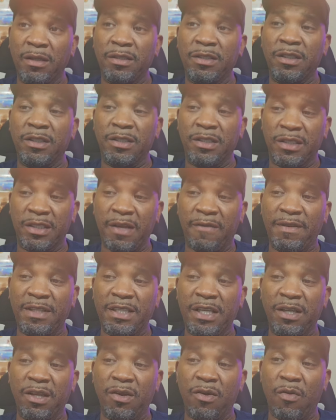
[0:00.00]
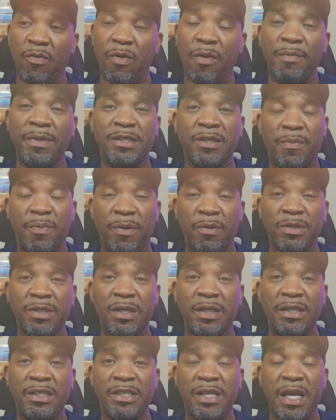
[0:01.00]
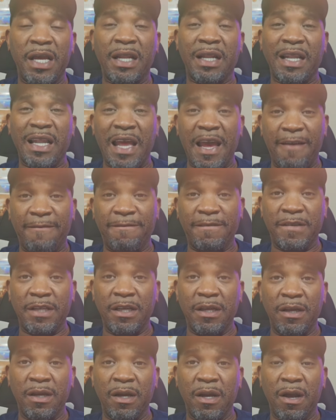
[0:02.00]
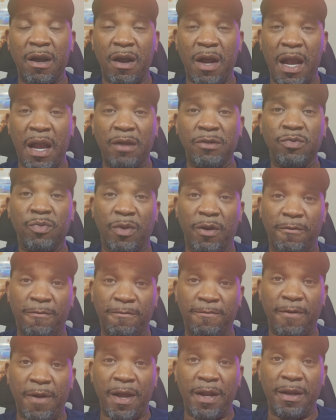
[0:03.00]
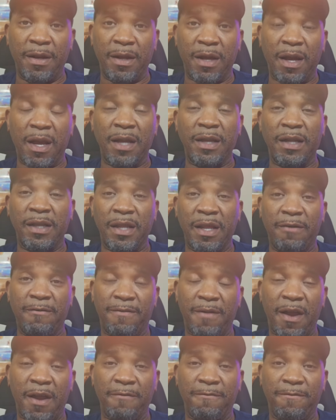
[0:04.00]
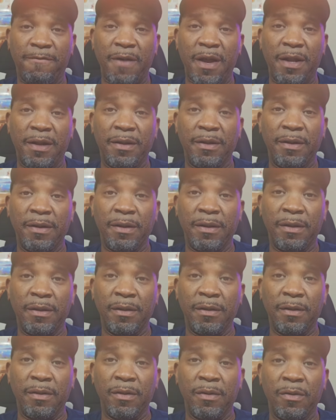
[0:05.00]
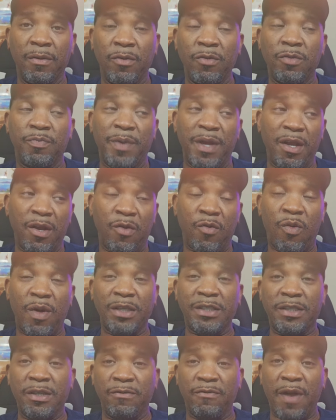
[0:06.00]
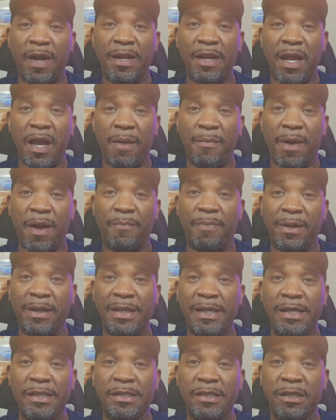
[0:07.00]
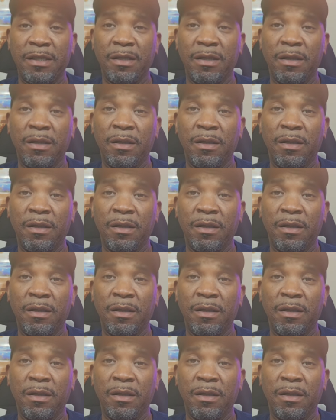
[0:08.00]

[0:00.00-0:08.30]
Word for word: She's a seventeen-year-old woman. Supposedly she had left her house with a friend, an unidentified friend, who's being questioned right now by police.